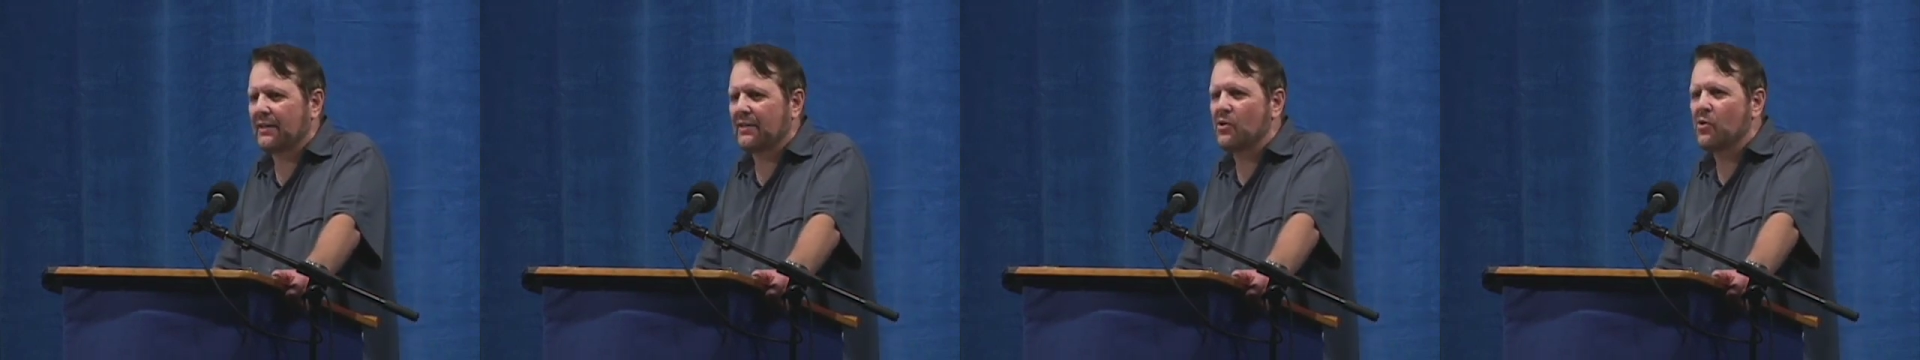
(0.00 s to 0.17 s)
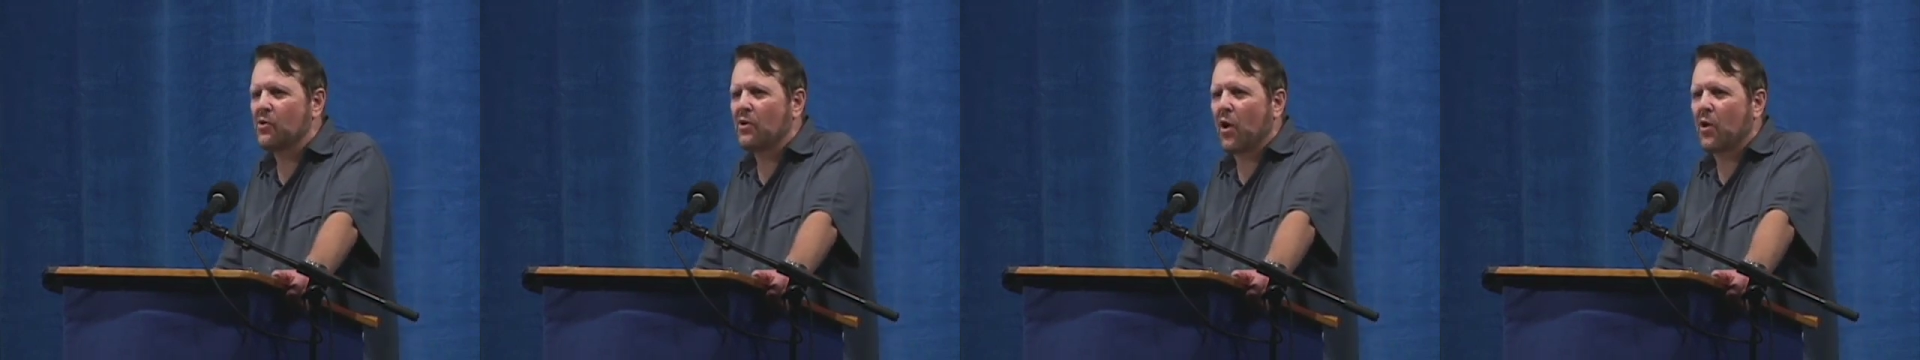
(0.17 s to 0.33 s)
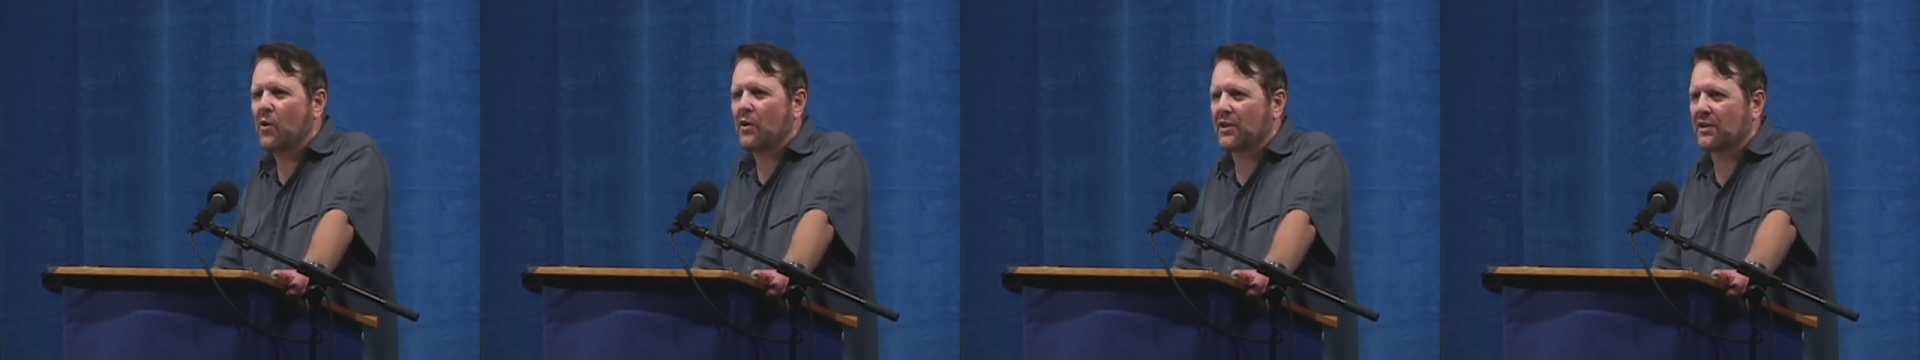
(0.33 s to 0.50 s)

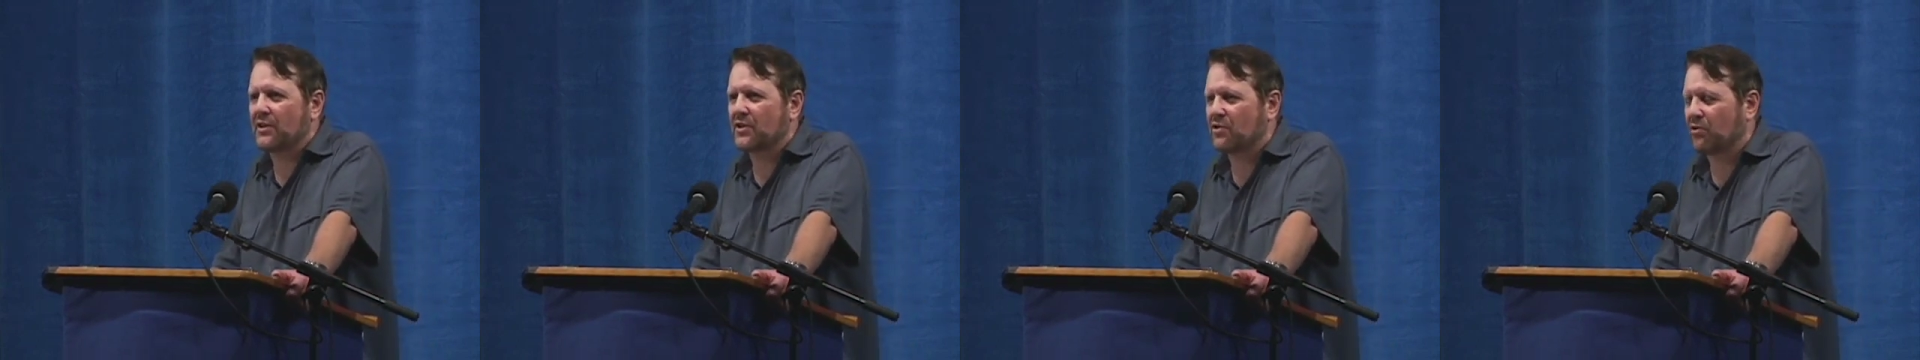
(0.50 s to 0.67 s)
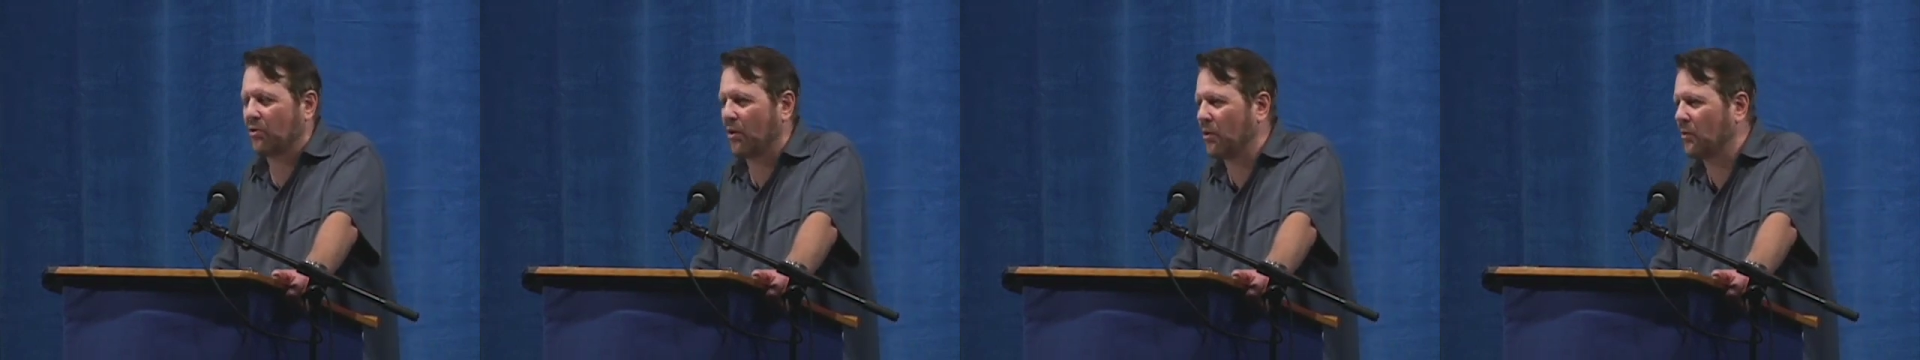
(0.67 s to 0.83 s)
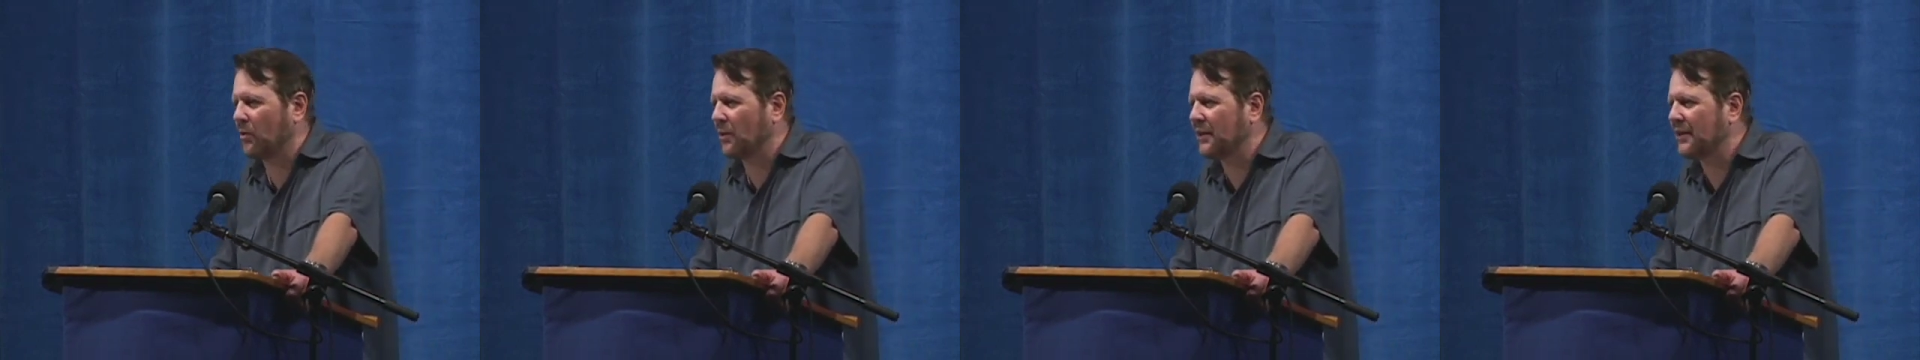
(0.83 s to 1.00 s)
You don't
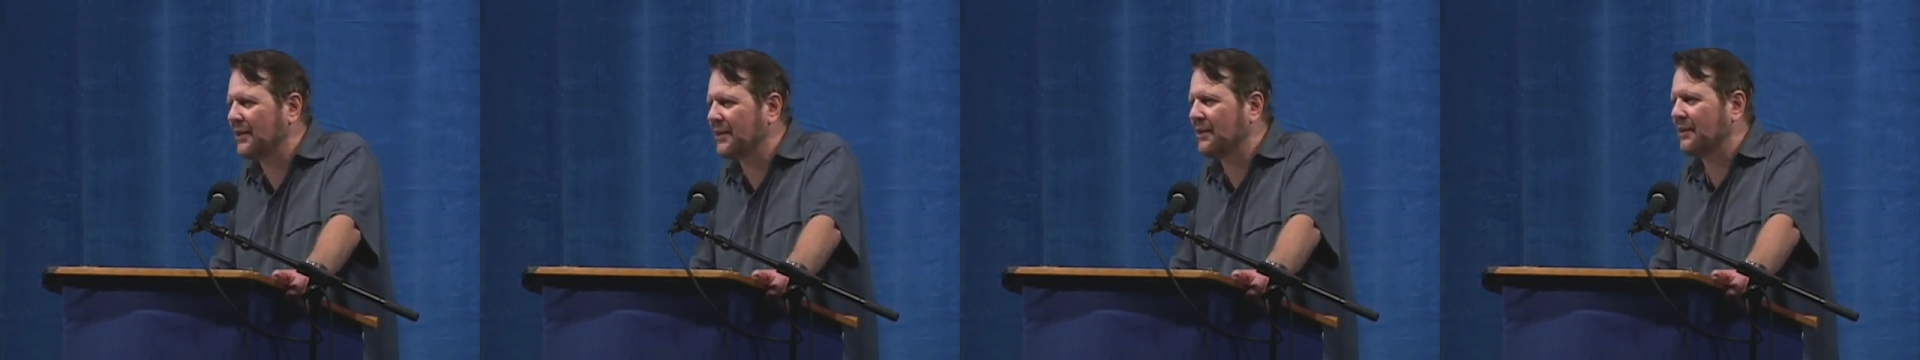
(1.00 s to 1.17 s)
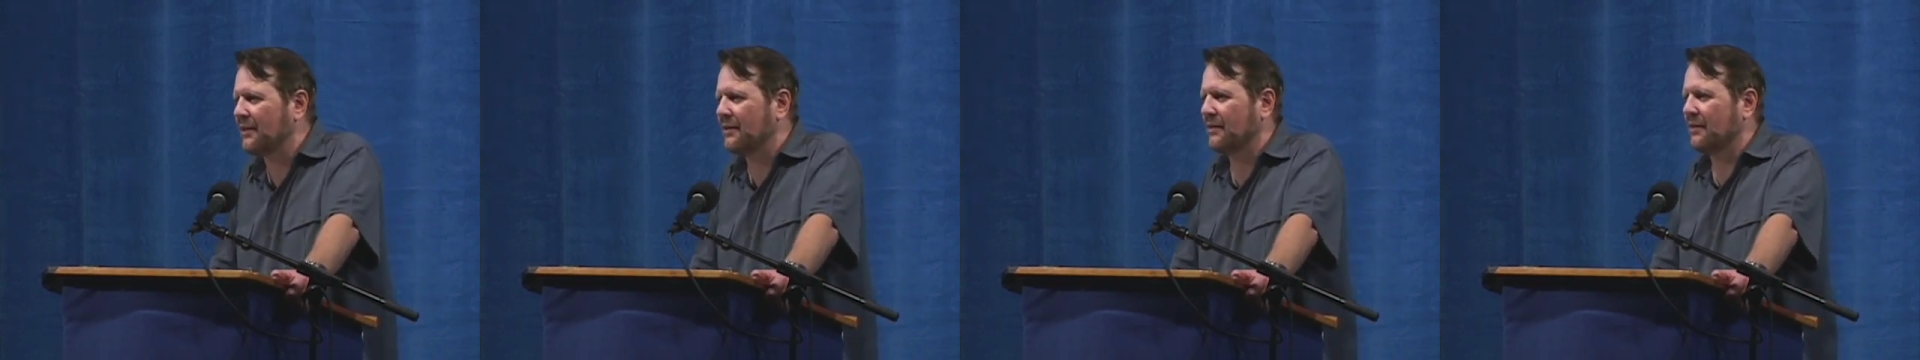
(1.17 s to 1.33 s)
control it.